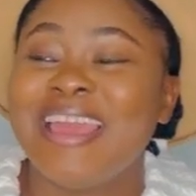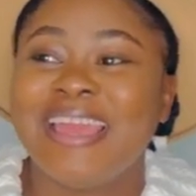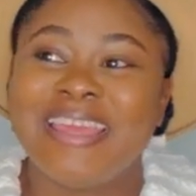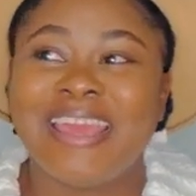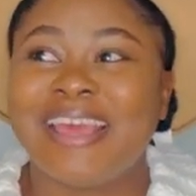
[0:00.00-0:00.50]

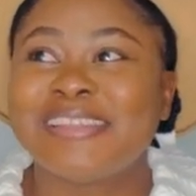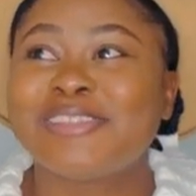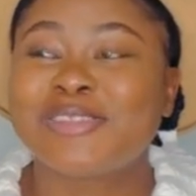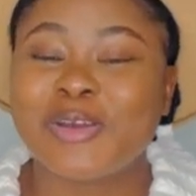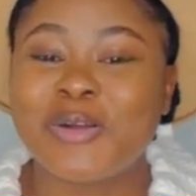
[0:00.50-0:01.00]
Yes,
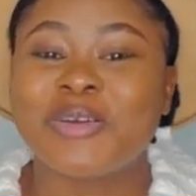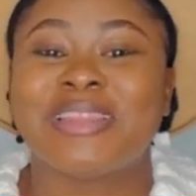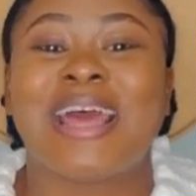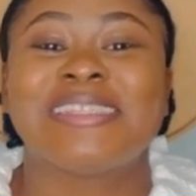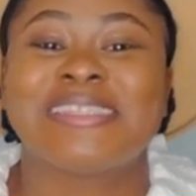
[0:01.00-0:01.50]
so
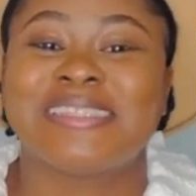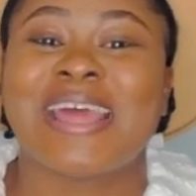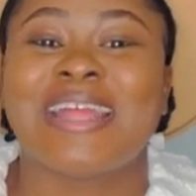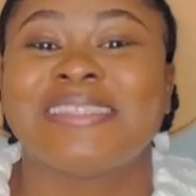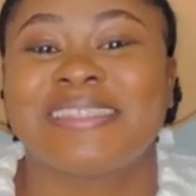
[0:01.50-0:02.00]
that's
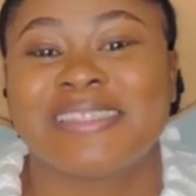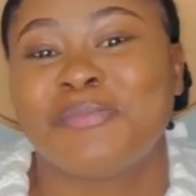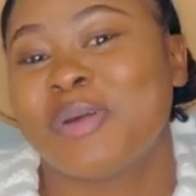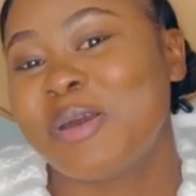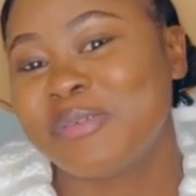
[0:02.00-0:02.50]

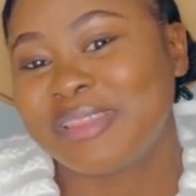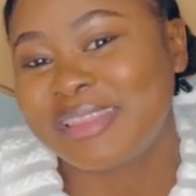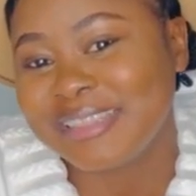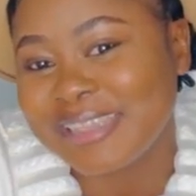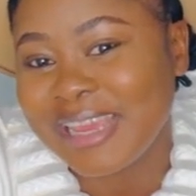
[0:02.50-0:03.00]
about
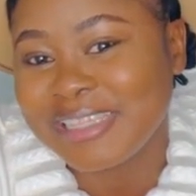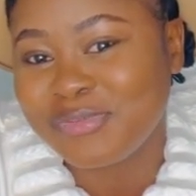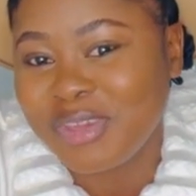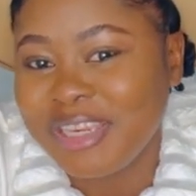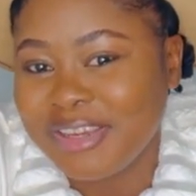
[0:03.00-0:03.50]
today's
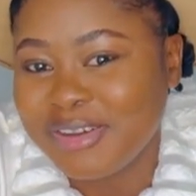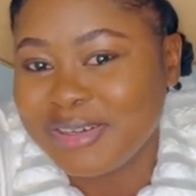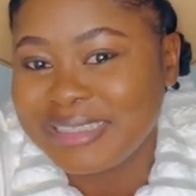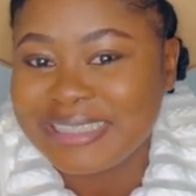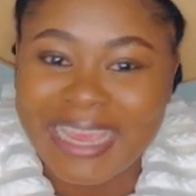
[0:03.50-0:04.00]

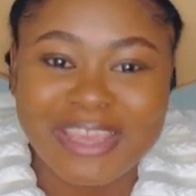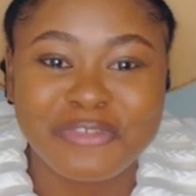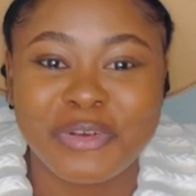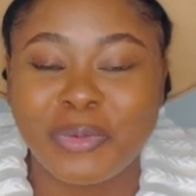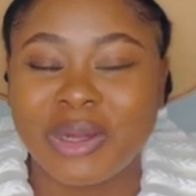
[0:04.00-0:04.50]
video. Thank you
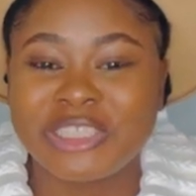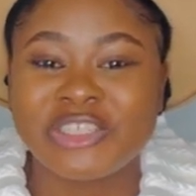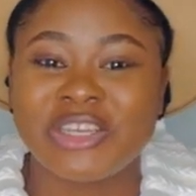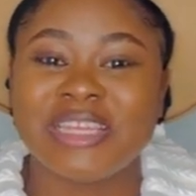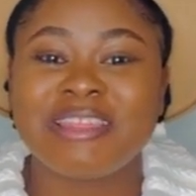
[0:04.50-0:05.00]
for
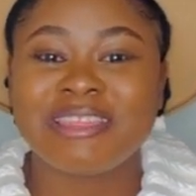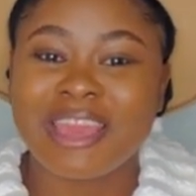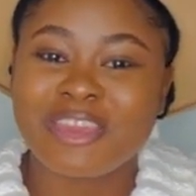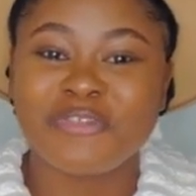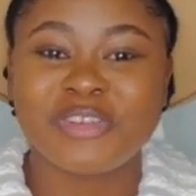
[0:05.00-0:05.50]
watching.
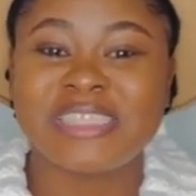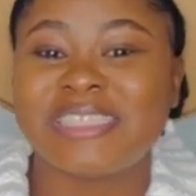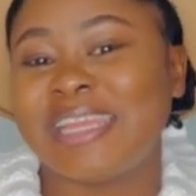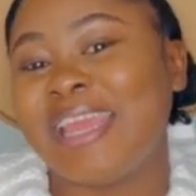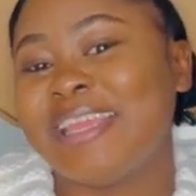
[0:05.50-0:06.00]
Thank you for
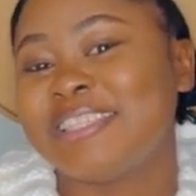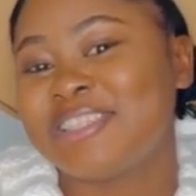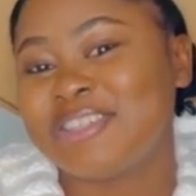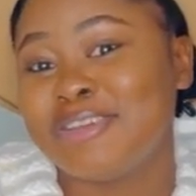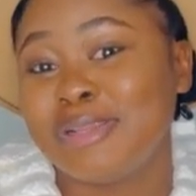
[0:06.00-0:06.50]
staying
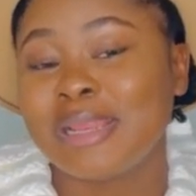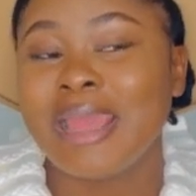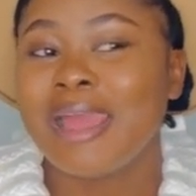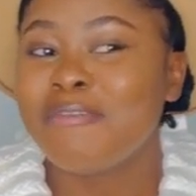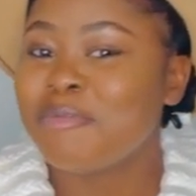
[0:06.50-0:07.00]
tuned.
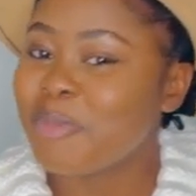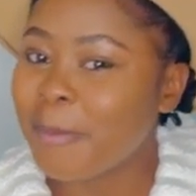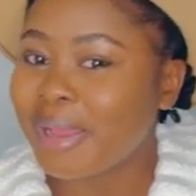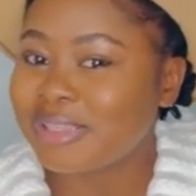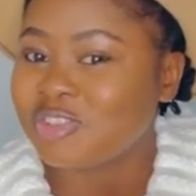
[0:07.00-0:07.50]

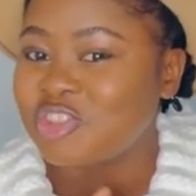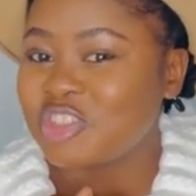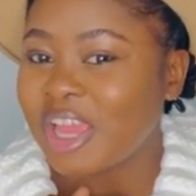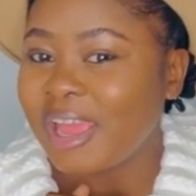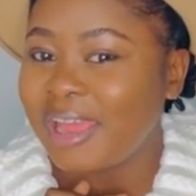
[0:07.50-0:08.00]
Remember to
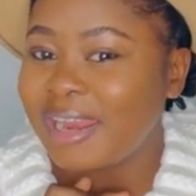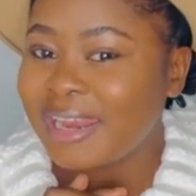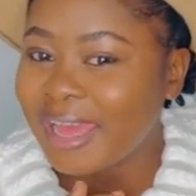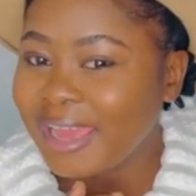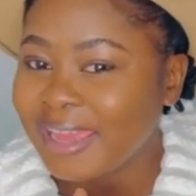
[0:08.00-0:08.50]
share,
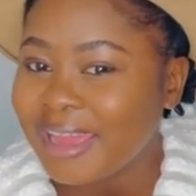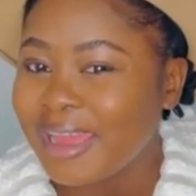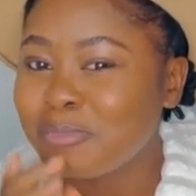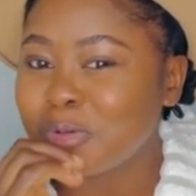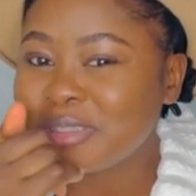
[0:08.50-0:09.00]
like,
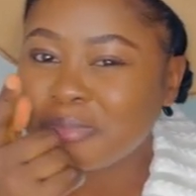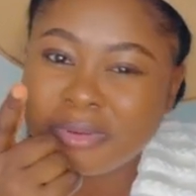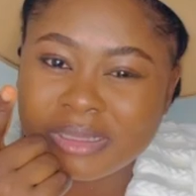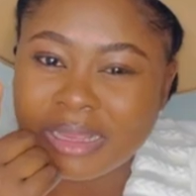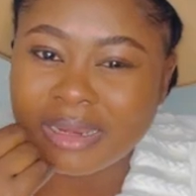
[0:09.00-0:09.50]
and most
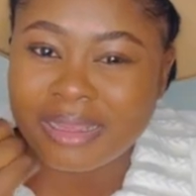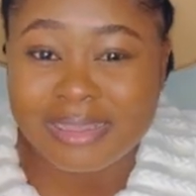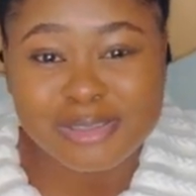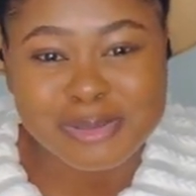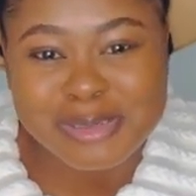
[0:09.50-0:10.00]
importantly,
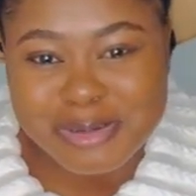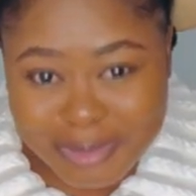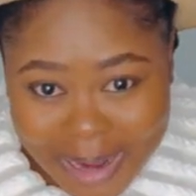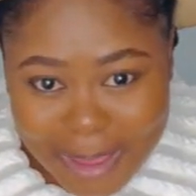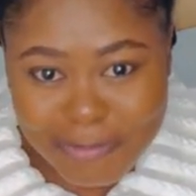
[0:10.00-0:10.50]

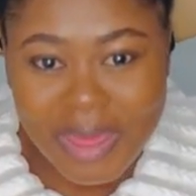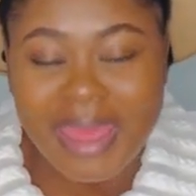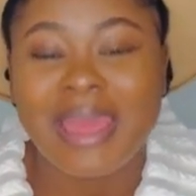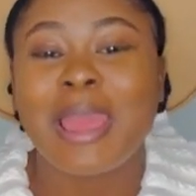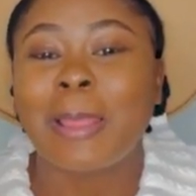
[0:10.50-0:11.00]
subscribe.
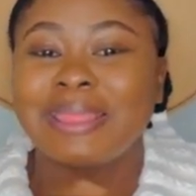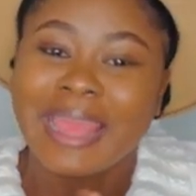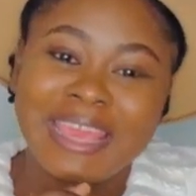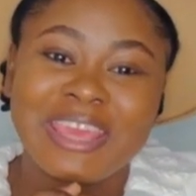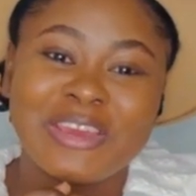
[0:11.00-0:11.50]

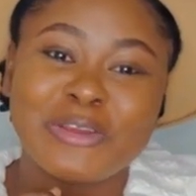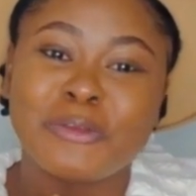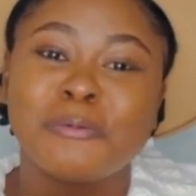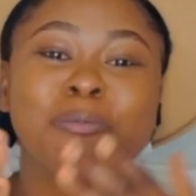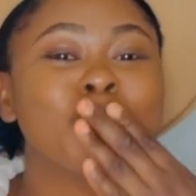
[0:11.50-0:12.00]
Thank
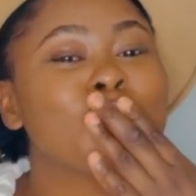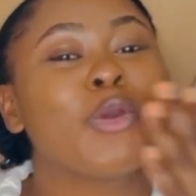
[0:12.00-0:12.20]
you.